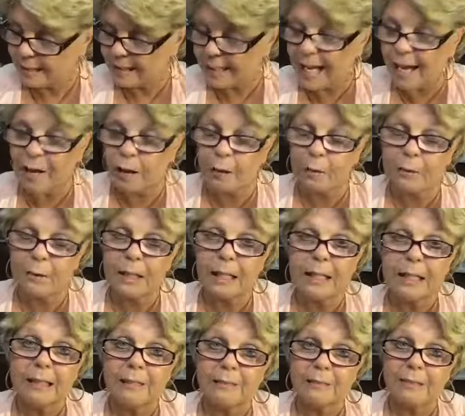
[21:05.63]
Now,
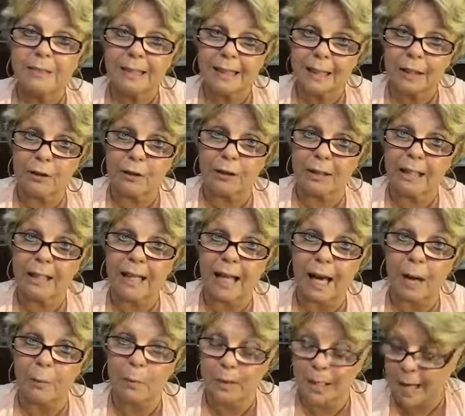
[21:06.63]
Literally,
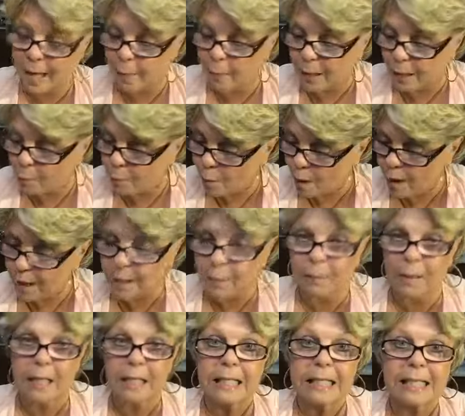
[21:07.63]
I would not want to walk
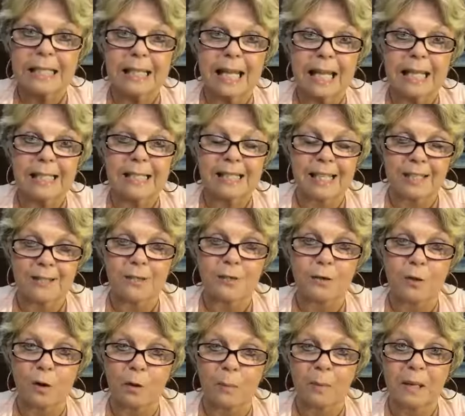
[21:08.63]
among snakes and
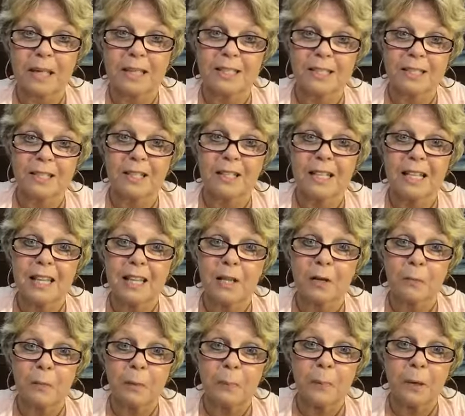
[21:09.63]
scorpions, the, the
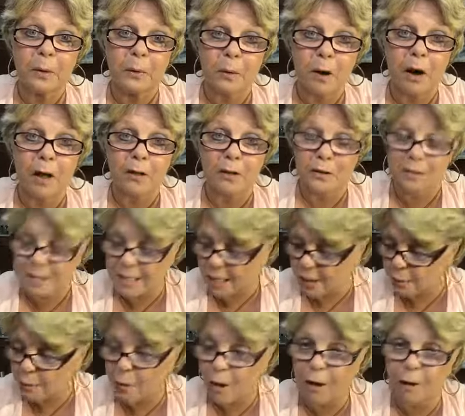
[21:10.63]
creepy crawlers
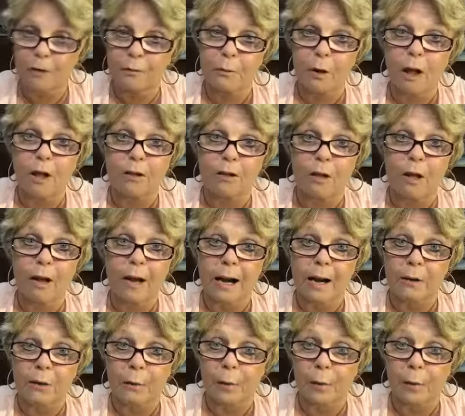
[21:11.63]
that crawl along our